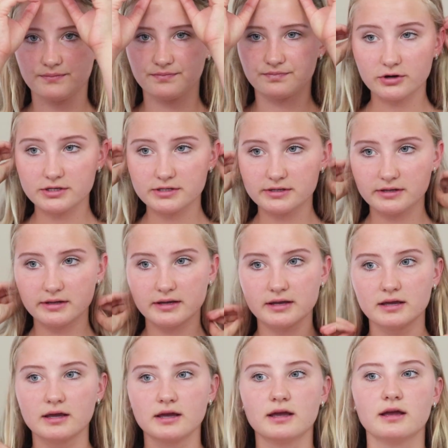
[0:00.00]

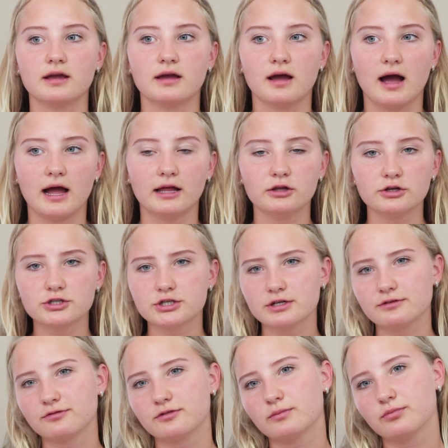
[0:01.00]
Personally, I looked
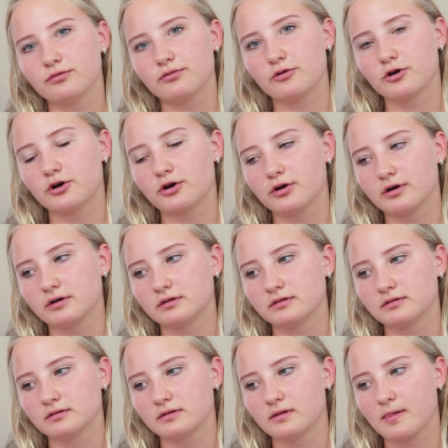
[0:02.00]
at it from her
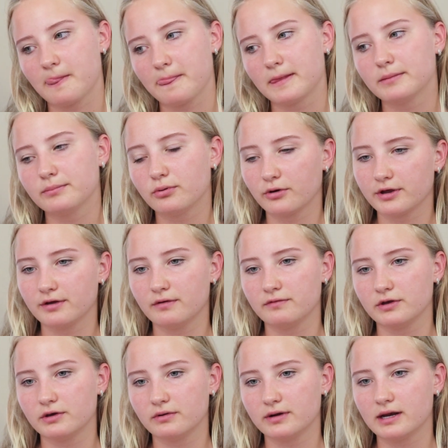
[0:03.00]
point
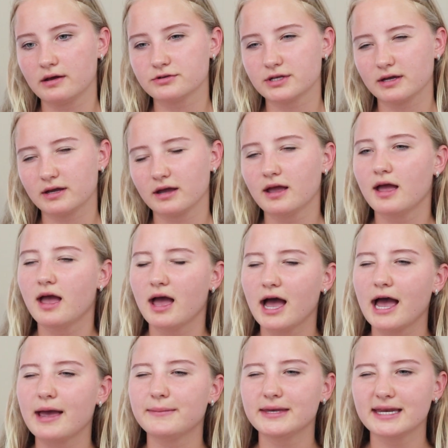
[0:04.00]
of view and I was like,
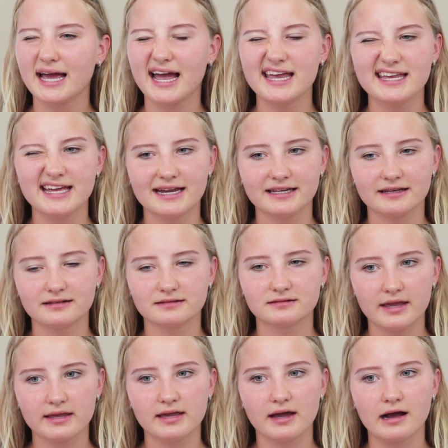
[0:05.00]
I mean, I get it.
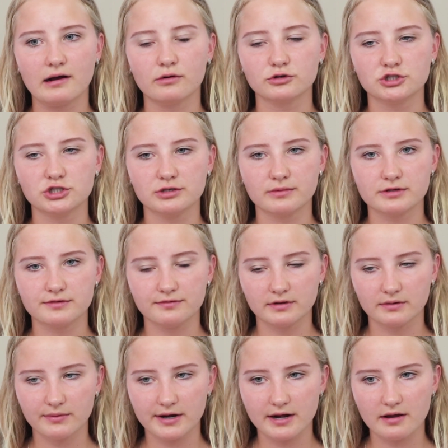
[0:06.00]
I get how she must
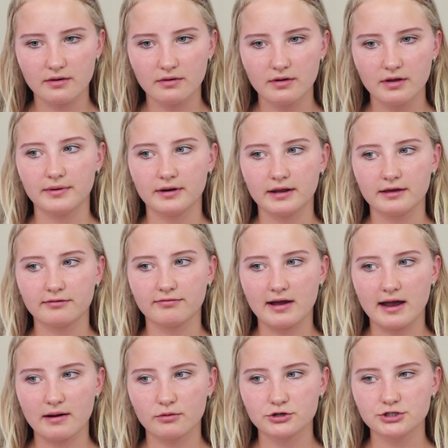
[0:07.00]
feel right now. But if
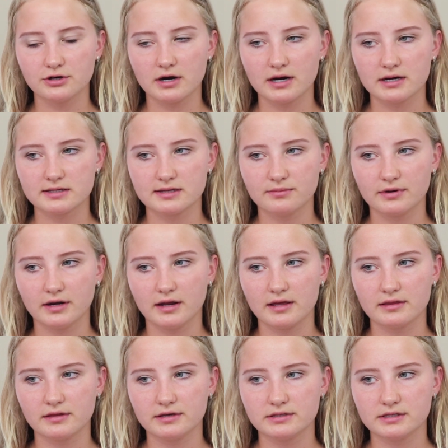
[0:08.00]
I were to hire
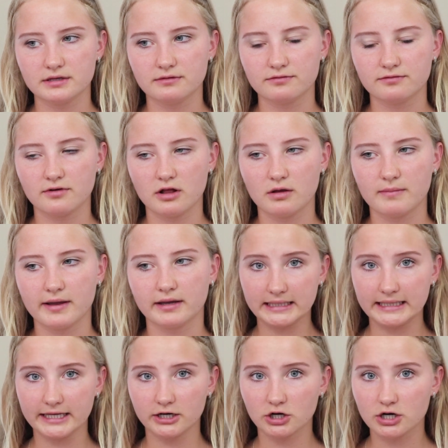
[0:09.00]
somebody and they didn't follow my
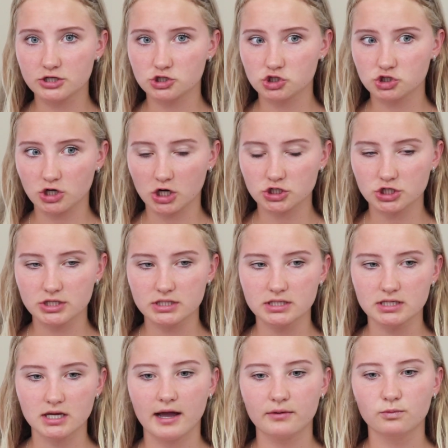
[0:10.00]
clear
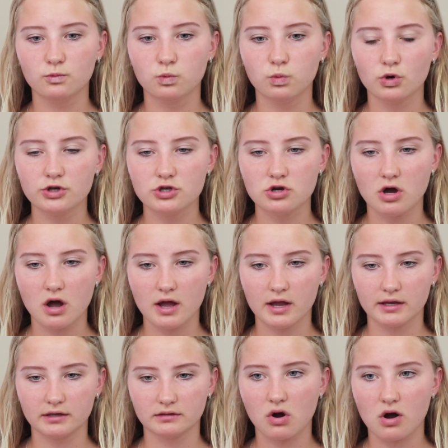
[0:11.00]
instructions, I would
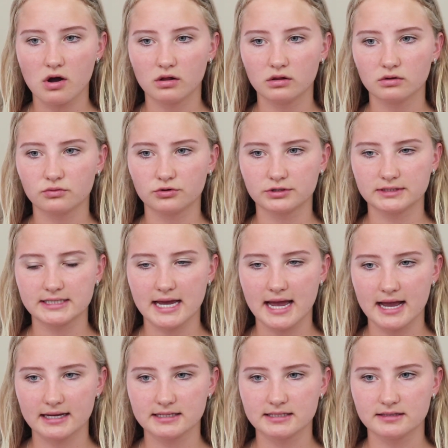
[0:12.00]
not call or
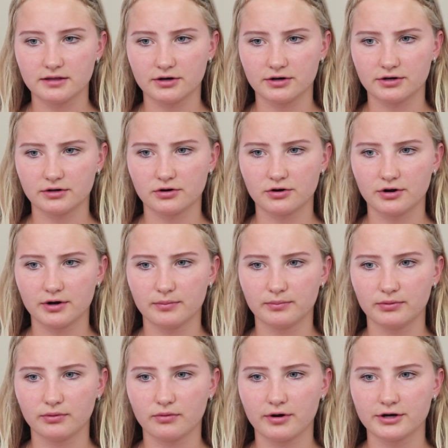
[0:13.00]
text their current
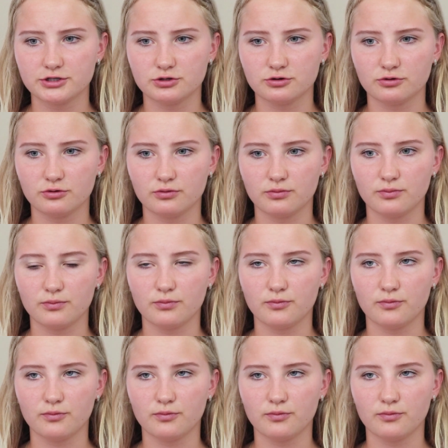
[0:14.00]
employer to